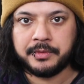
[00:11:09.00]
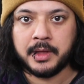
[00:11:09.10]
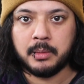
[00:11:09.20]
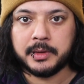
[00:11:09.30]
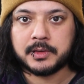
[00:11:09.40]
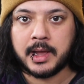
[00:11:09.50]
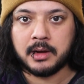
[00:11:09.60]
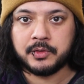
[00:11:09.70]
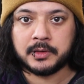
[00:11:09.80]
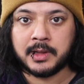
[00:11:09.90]
of thumb, it's kind
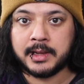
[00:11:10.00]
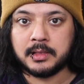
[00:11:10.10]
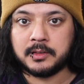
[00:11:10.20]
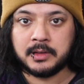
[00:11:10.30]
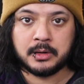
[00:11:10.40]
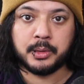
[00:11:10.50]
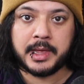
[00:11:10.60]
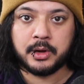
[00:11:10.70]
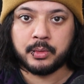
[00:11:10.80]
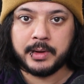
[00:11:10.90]
of just like the signal
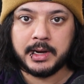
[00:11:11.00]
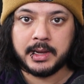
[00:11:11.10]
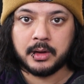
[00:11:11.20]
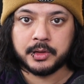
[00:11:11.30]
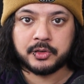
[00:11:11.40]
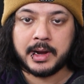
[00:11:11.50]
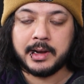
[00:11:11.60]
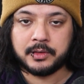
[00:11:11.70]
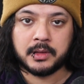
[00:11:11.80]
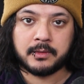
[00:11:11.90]
that you're reading on the train
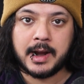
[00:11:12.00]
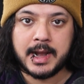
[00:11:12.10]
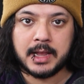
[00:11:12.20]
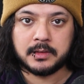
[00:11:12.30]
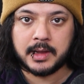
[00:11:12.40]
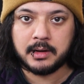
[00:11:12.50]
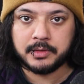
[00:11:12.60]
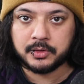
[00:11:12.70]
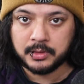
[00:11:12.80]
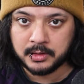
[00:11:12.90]
is on the right-hand side of
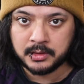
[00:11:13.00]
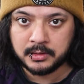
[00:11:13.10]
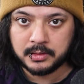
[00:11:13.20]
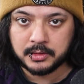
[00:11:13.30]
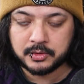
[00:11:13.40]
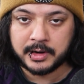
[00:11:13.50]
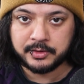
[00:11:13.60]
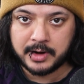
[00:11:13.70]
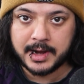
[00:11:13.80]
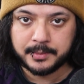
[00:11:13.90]
the train
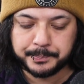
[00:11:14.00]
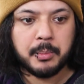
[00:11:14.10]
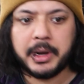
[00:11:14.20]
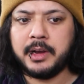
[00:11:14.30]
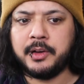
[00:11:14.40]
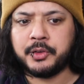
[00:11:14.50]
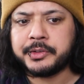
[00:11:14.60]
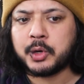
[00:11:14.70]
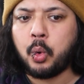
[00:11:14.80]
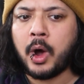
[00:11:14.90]
track. But it is
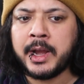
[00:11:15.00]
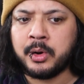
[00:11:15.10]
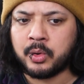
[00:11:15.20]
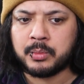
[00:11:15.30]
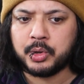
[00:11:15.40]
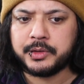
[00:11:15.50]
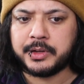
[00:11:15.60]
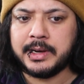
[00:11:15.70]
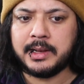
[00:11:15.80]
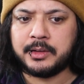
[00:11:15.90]
also quite normal
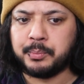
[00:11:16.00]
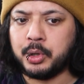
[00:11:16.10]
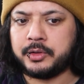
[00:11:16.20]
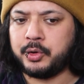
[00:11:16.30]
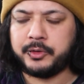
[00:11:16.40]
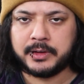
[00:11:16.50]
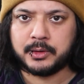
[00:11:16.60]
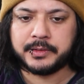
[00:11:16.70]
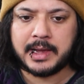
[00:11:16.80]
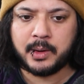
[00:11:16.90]
to put two
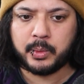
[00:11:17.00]
signals down